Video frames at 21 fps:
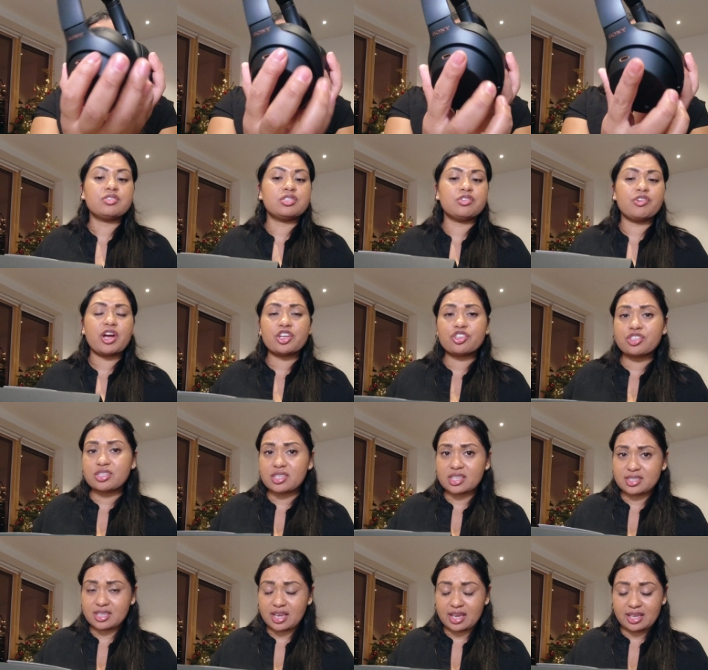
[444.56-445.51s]
There's
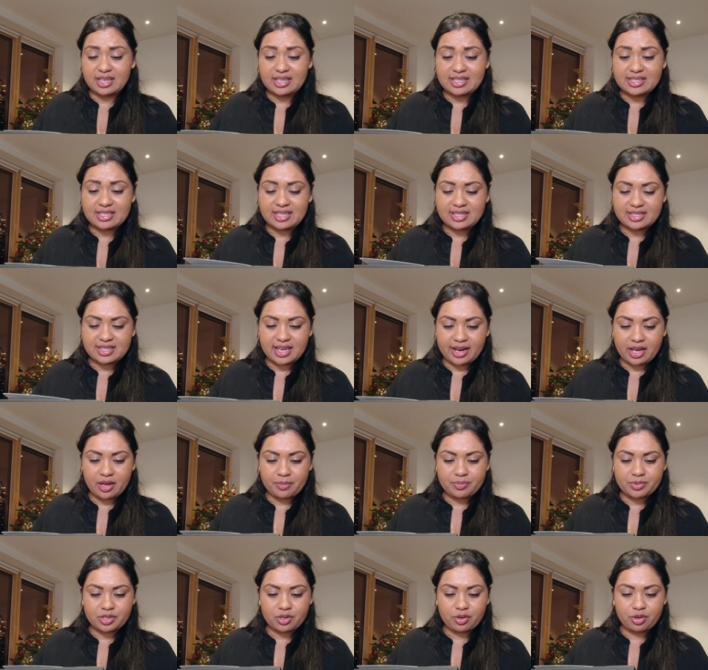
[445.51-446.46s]
directions that say easy
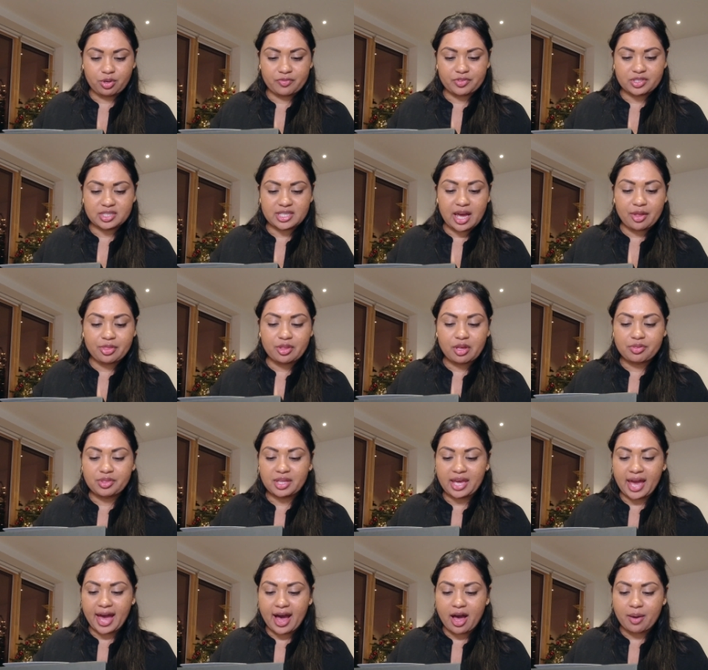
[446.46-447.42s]
setup. So you have to download
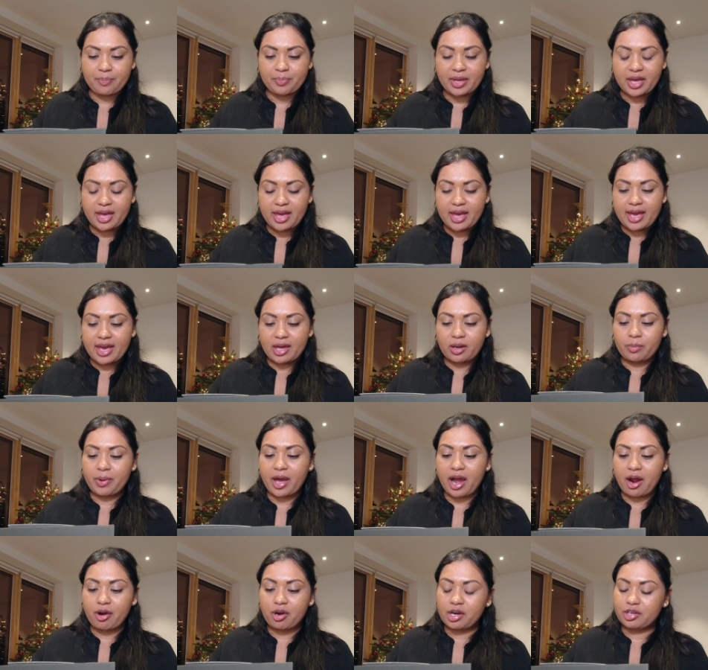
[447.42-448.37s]
the app and
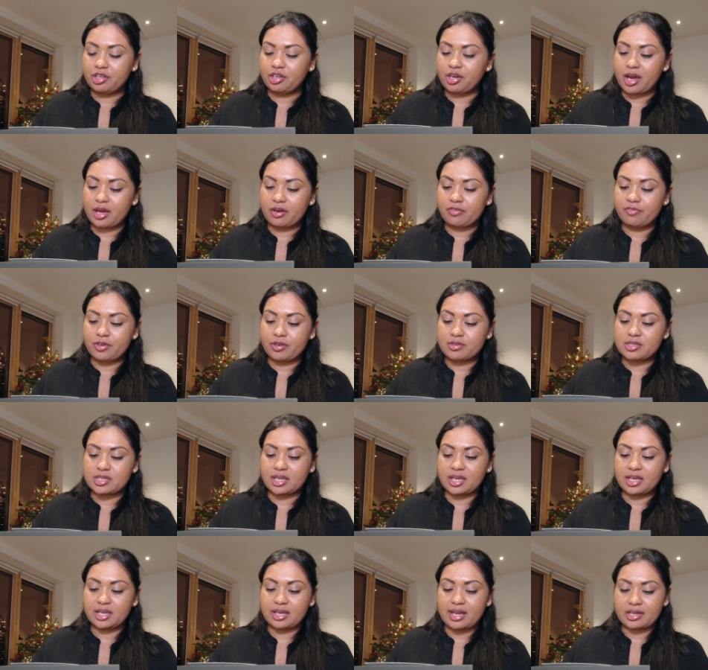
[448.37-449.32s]
power on your headphones
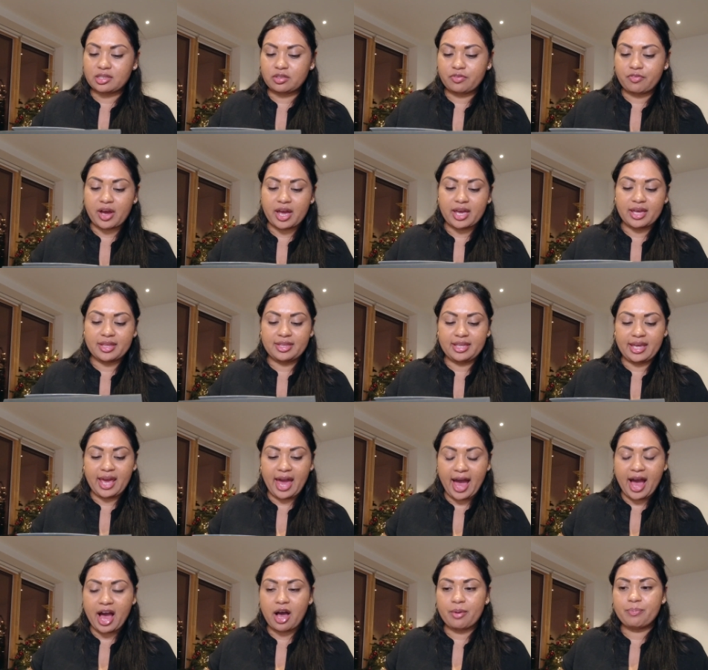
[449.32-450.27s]
and connect via
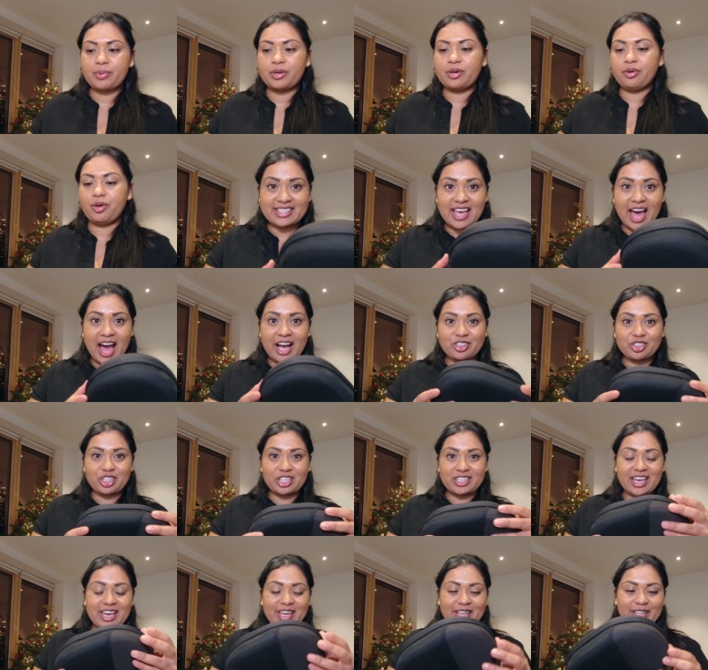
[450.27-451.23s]
the app. Let's
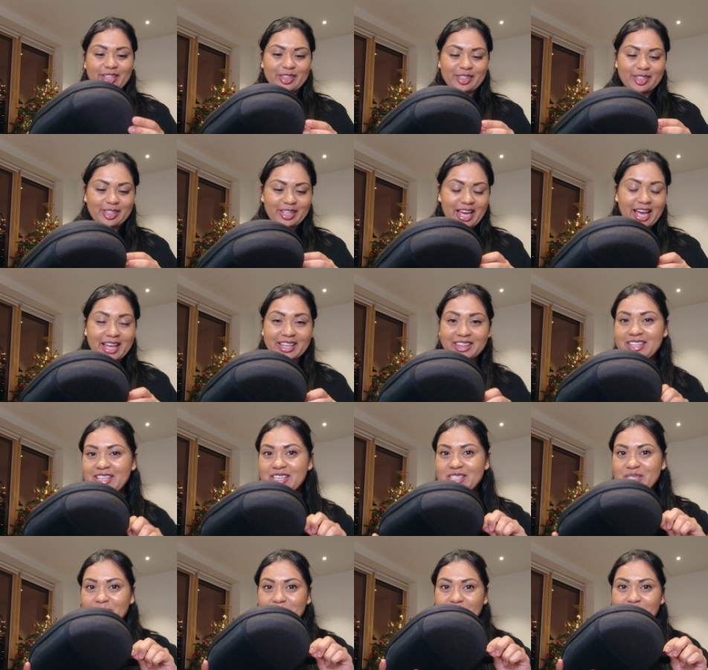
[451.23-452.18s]
actually take a look at
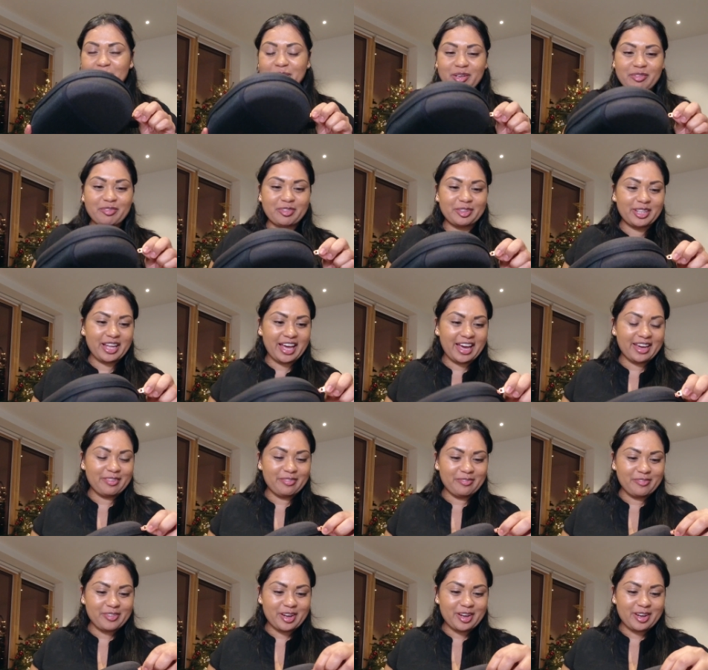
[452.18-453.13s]
these beautiful
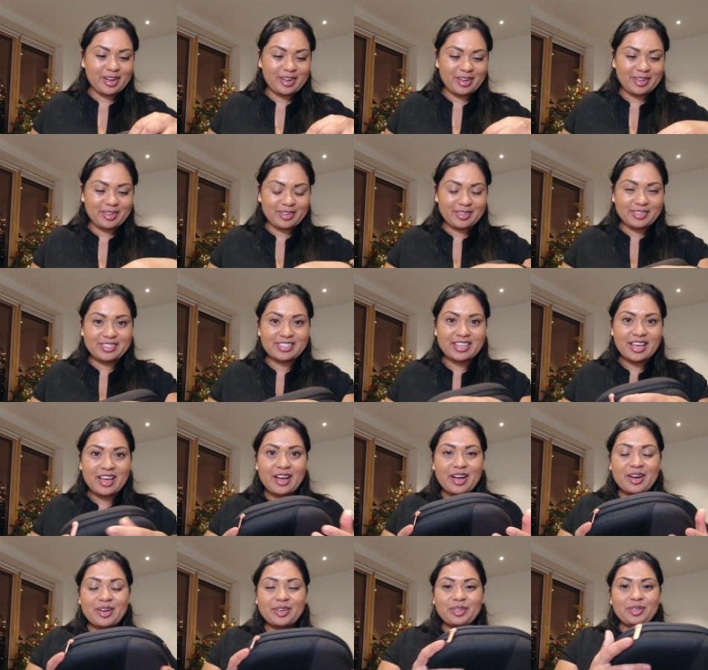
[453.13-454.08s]
headphones.
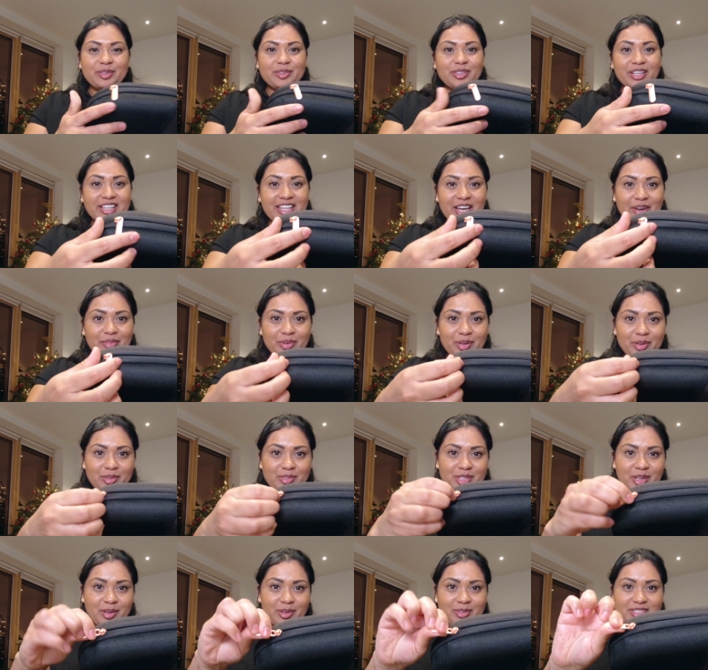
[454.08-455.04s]
Ooh, look at that
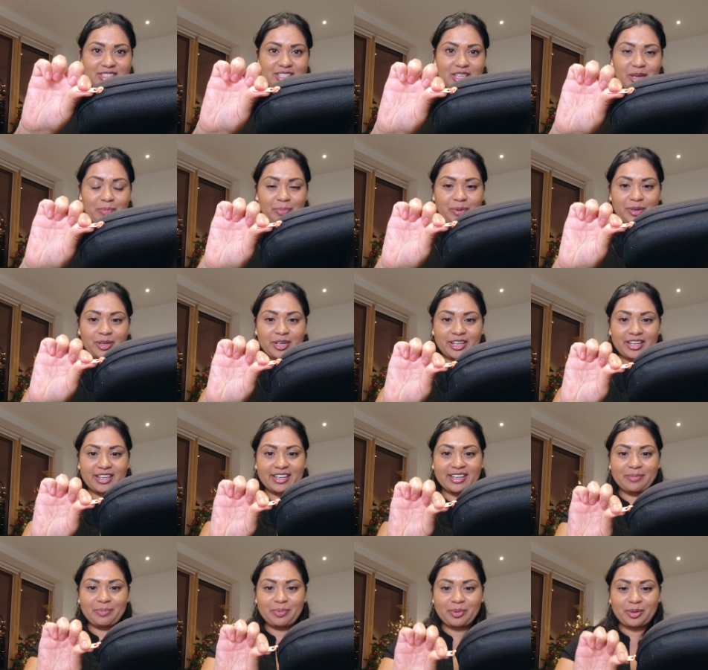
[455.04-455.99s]
rose gold
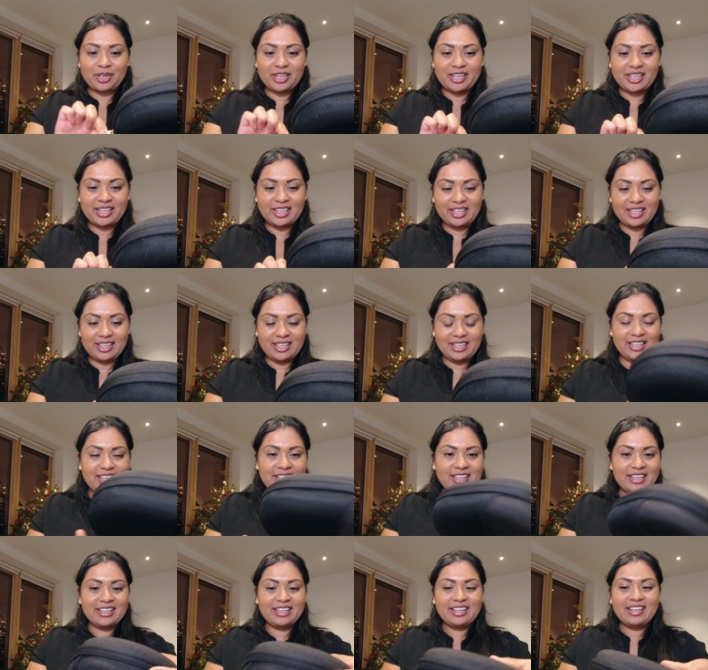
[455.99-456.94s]
zipper.
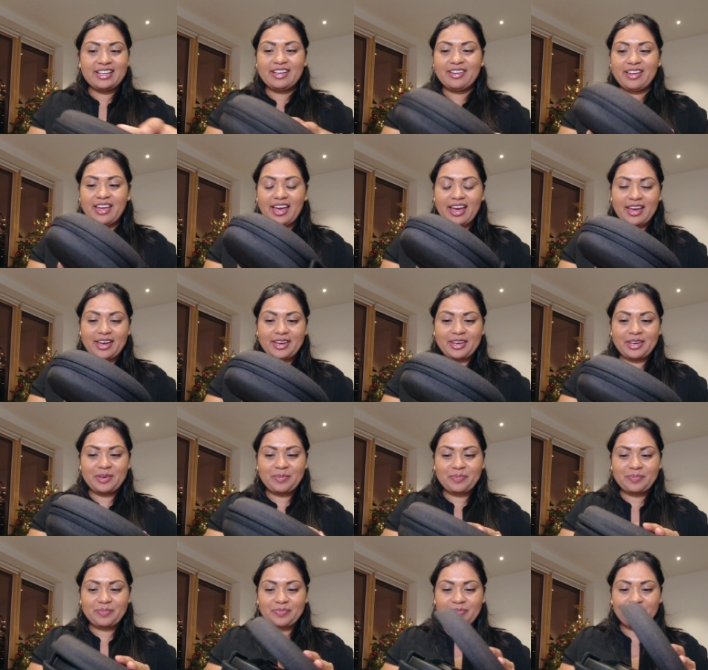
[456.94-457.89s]
Pretty.
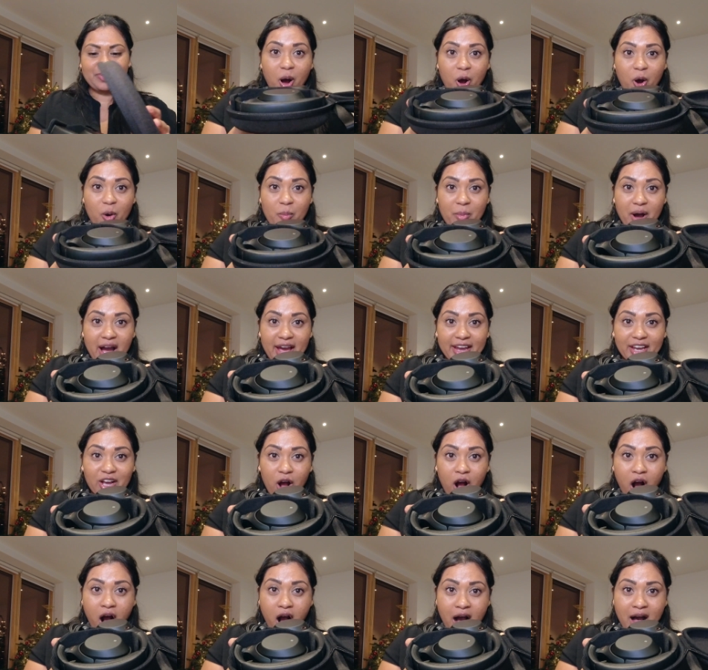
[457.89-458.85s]
Okay. Oh my
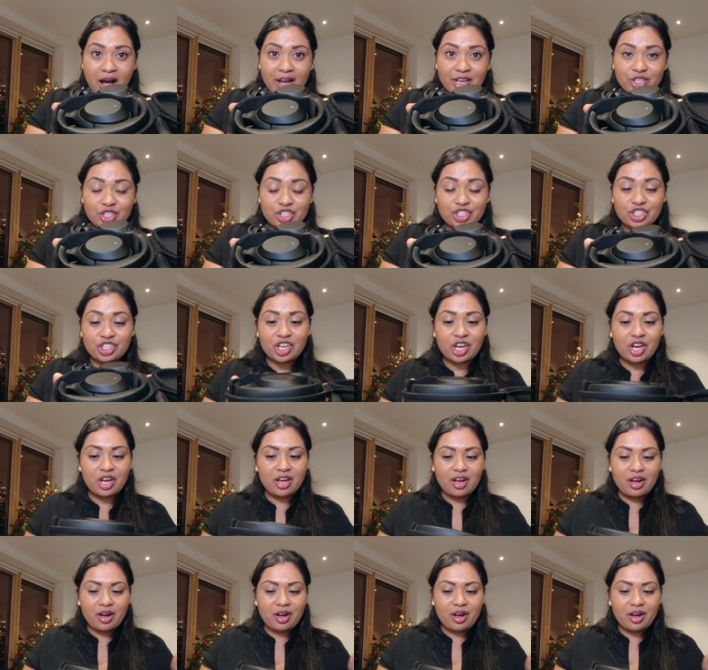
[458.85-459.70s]
gosh.